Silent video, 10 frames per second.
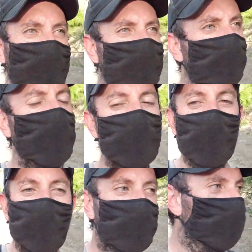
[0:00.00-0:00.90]
enjoy a bit
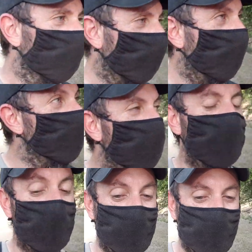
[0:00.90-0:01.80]
of ocean time
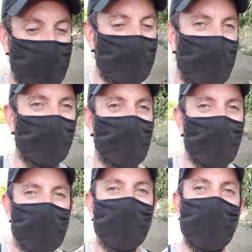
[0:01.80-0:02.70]

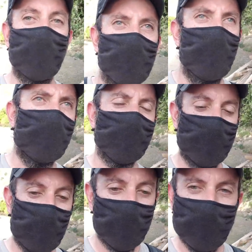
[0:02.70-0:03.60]
and head on back. So
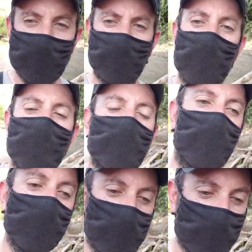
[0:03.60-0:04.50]
now I'm going to climb back
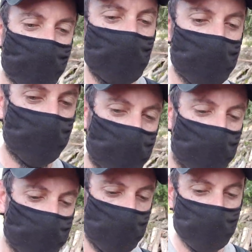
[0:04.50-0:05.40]
over the steps at
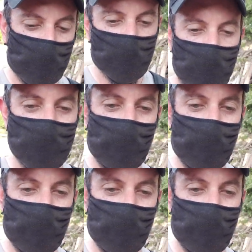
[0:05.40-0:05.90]
Cristo Rei,